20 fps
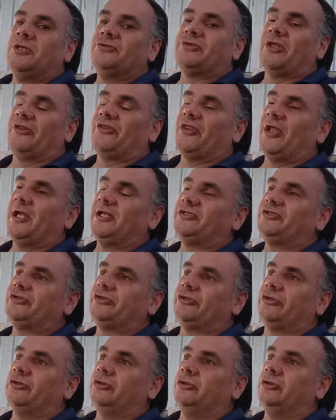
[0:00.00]
So thanks
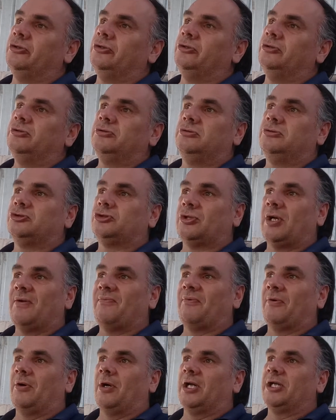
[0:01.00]
to
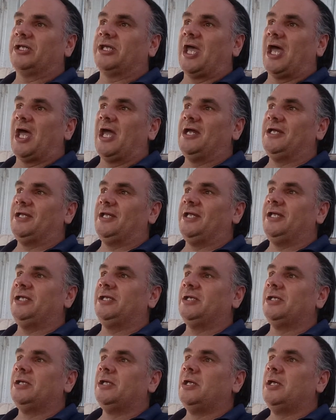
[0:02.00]
Trevor and
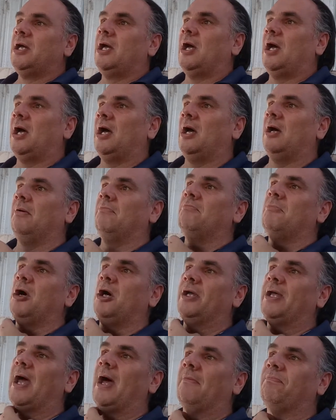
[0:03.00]
Katie, um,
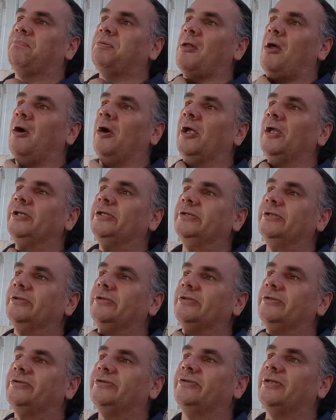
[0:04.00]
my
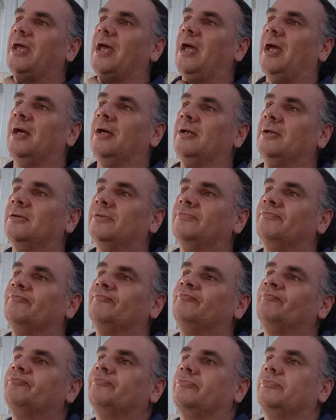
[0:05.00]
uplines,
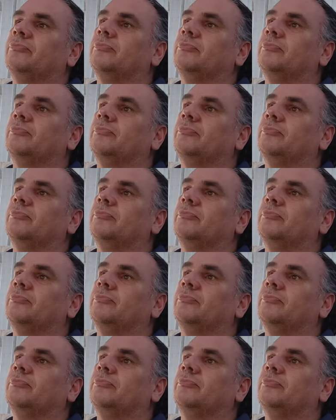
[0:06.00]
um,